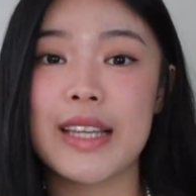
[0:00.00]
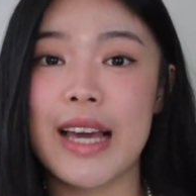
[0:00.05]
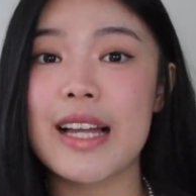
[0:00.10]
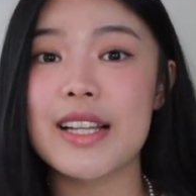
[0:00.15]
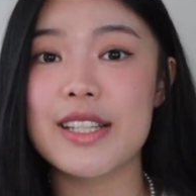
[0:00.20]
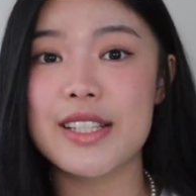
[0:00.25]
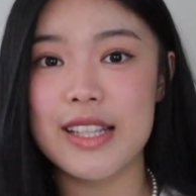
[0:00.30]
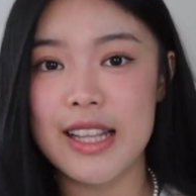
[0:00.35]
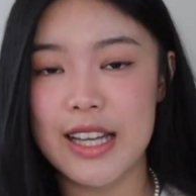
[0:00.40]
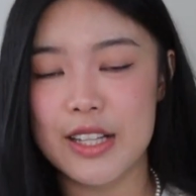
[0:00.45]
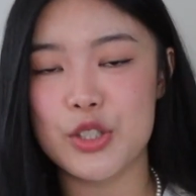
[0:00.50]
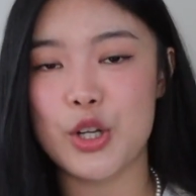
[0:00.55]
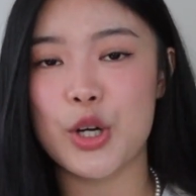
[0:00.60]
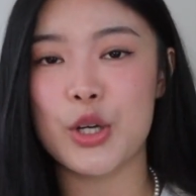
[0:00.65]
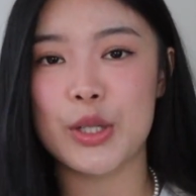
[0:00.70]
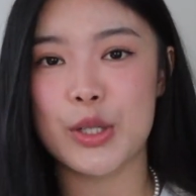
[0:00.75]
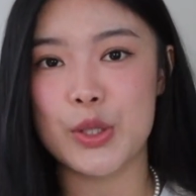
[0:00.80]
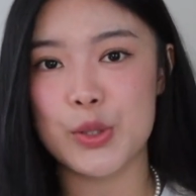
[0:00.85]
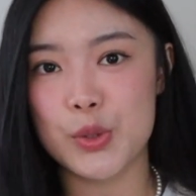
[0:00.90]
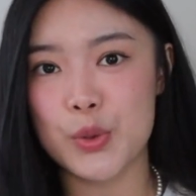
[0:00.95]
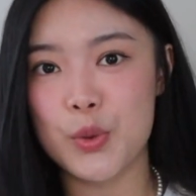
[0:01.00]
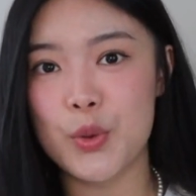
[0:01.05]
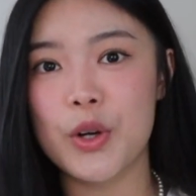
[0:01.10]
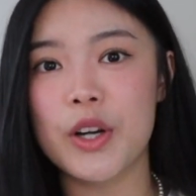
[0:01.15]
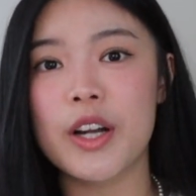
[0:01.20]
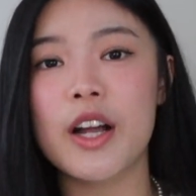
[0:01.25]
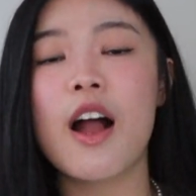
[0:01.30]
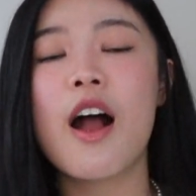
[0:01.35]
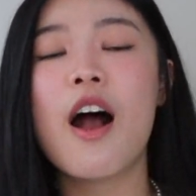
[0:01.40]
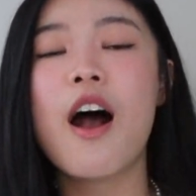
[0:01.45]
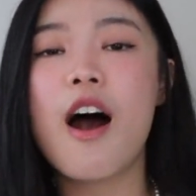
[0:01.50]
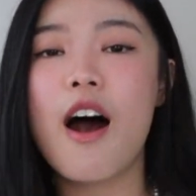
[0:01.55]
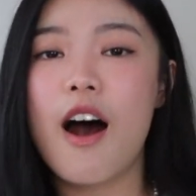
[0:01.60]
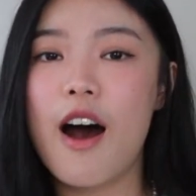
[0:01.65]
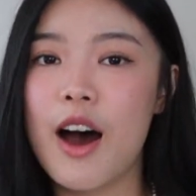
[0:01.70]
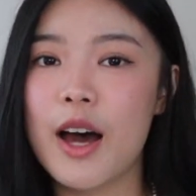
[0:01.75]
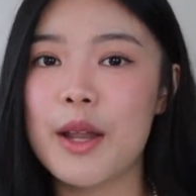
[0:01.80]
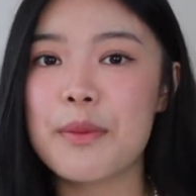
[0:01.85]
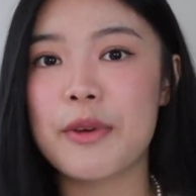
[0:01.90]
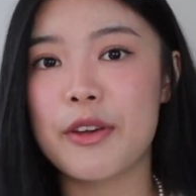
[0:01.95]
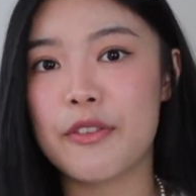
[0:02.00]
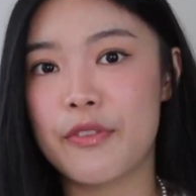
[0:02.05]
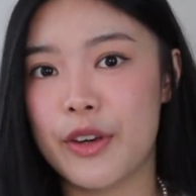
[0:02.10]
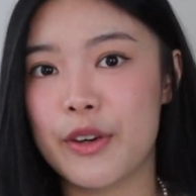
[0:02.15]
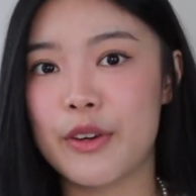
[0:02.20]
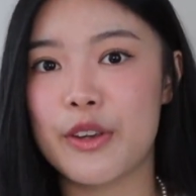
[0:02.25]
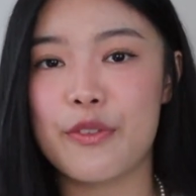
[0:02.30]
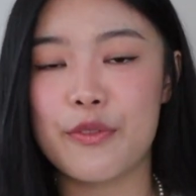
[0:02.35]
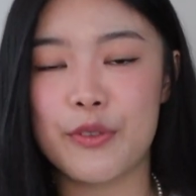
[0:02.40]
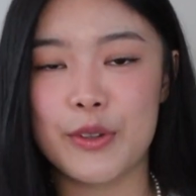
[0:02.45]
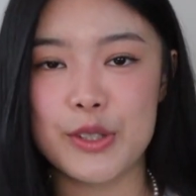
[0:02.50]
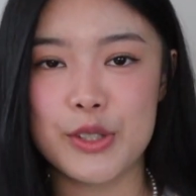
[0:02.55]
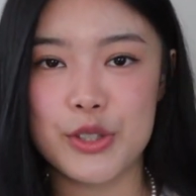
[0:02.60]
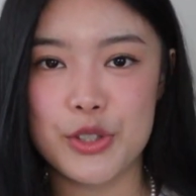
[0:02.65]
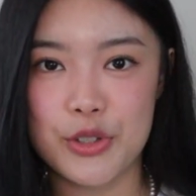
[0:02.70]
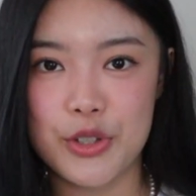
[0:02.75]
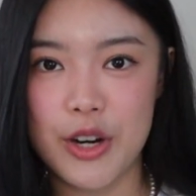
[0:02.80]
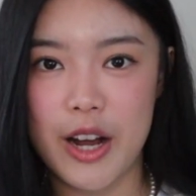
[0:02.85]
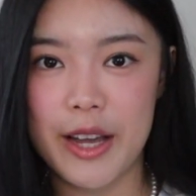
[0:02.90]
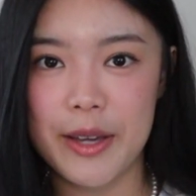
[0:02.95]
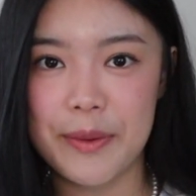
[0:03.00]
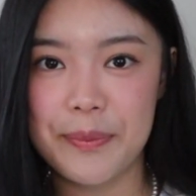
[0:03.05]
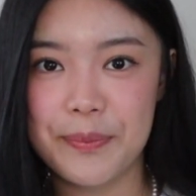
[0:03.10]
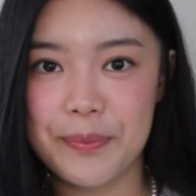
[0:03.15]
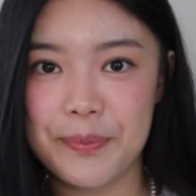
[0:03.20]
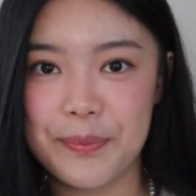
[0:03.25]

get to that target score on my very first try.